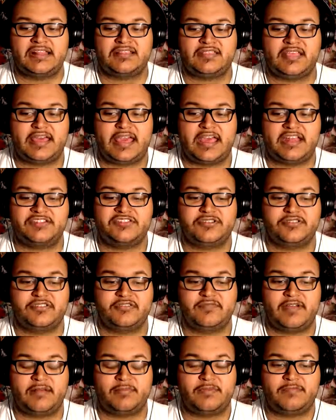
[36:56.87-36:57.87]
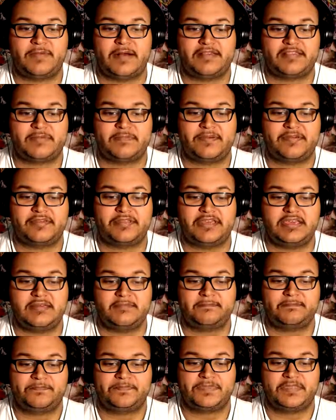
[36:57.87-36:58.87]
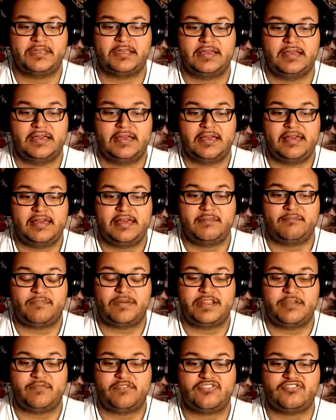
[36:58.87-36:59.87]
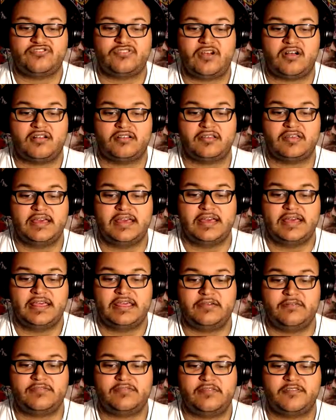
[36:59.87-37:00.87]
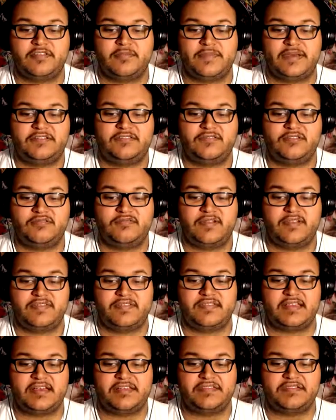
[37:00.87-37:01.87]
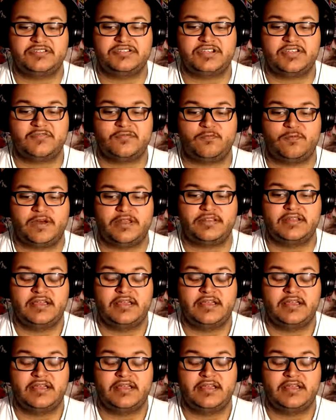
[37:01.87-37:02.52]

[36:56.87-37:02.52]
entered the realm of possibility. But he was strong. He was holding my two wrists under just one